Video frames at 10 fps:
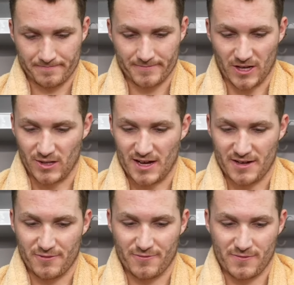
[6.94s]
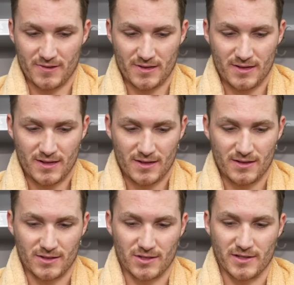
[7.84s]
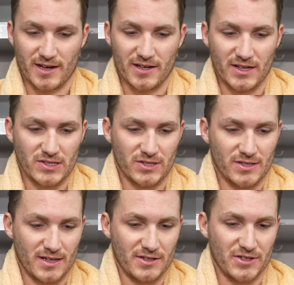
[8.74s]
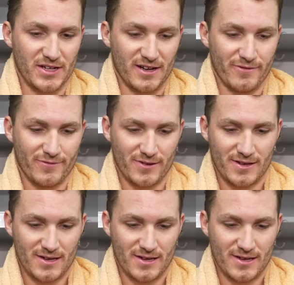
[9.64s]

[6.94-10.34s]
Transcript: A lot of this is not us, this is not good enough.